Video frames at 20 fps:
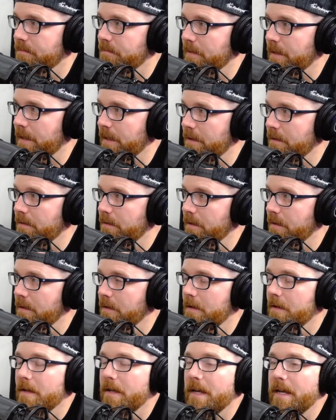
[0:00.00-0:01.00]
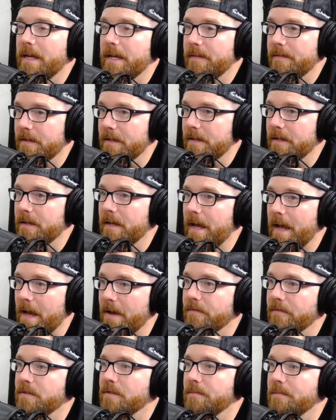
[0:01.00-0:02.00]
and then
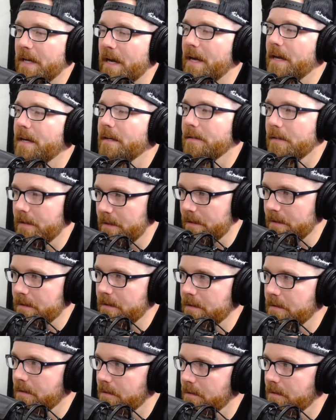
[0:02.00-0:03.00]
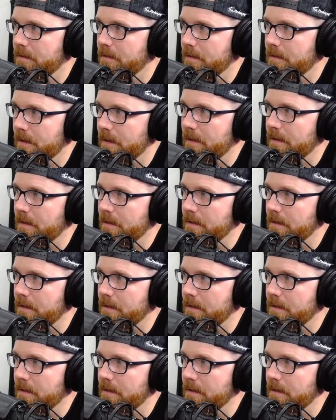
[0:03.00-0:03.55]
have some dialogue that